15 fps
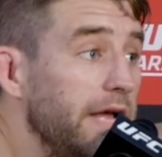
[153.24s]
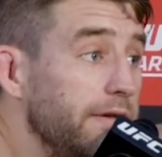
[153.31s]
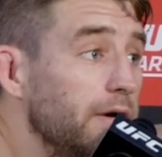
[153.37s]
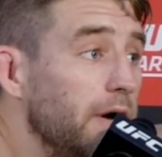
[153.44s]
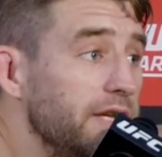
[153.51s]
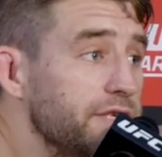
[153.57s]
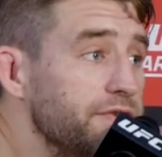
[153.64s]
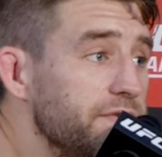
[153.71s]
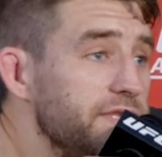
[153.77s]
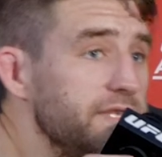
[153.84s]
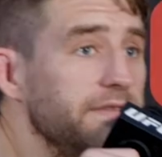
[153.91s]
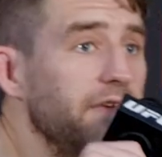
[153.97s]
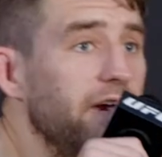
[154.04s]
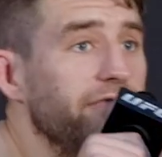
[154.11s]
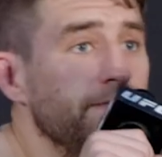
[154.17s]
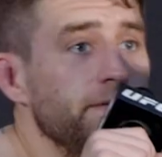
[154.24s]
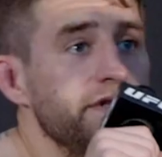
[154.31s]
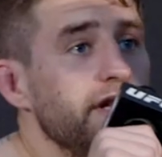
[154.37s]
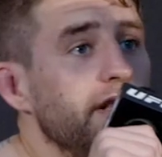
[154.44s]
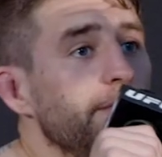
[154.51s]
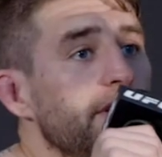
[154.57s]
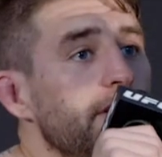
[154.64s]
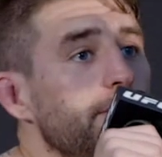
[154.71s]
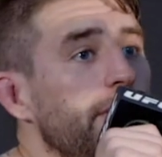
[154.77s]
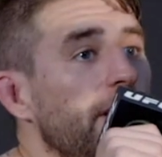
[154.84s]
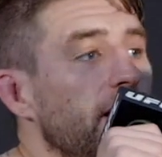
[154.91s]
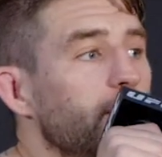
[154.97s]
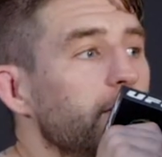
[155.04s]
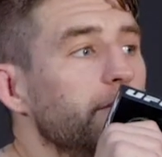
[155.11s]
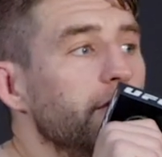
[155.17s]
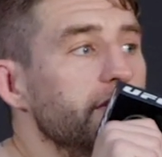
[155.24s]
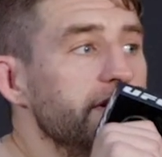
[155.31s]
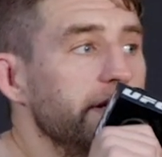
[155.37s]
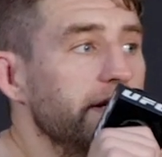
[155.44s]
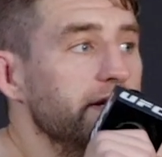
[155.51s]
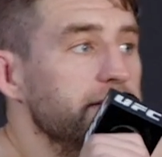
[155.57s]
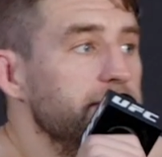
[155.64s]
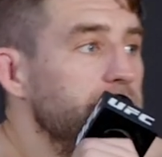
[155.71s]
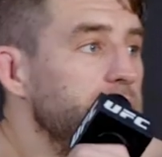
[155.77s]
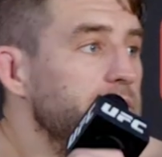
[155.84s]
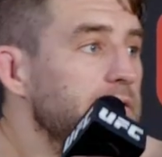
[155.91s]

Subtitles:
I do. I just received that from the gentleman in the back, Will Martinez.